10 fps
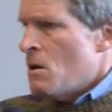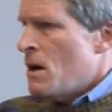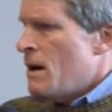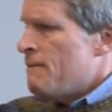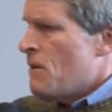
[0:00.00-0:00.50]

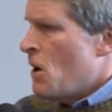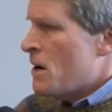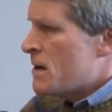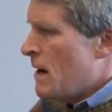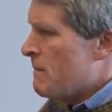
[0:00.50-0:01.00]
Uh,
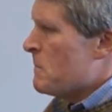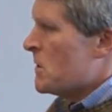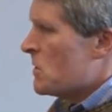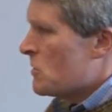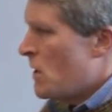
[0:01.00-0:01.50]
foreign
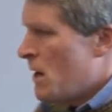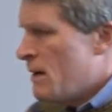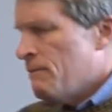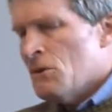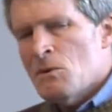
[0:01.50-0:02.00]
governments trying
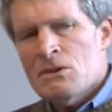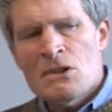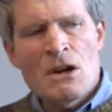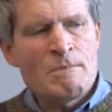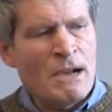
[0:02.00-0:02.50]
to
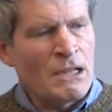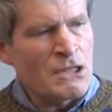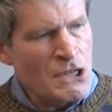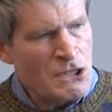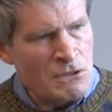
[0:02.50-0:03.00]
influence our
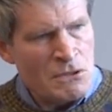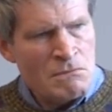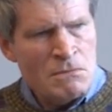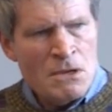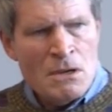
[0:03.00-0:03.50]

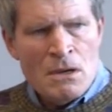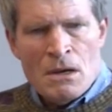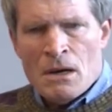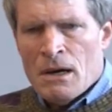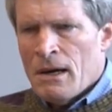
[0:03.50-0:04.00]
politicians.
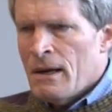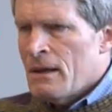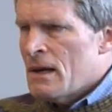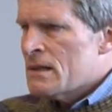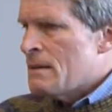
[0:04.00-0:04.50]

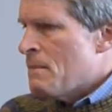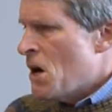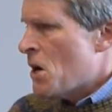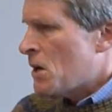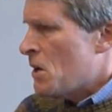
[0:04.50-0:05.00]
Uh, that's an
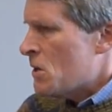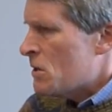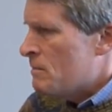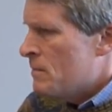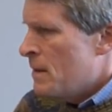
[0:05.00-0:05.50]
American
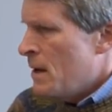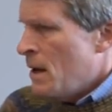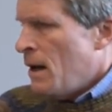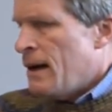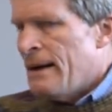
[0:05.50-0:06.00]
issue.
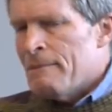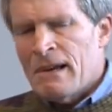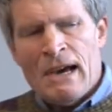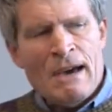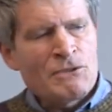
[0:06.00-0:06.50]
Uh,
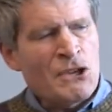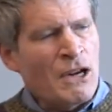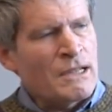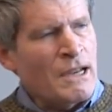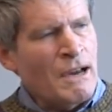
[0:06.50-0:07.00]
but I've
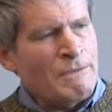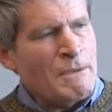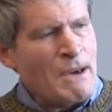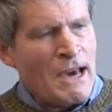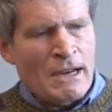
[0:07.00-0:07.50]
talked enough
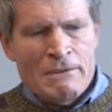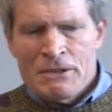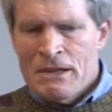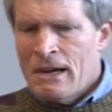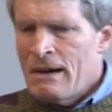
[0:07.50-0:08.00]
about
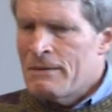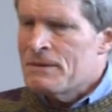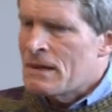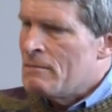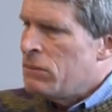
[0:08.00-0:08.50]
everything I have
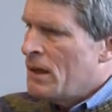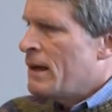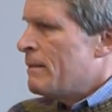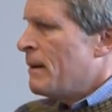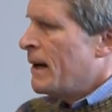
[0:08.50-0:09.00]
to
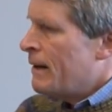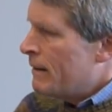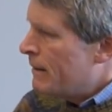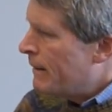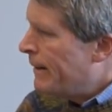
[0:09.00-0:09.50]
complain about.
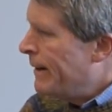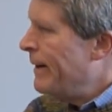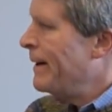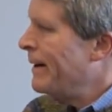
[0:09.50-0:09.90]
Uh,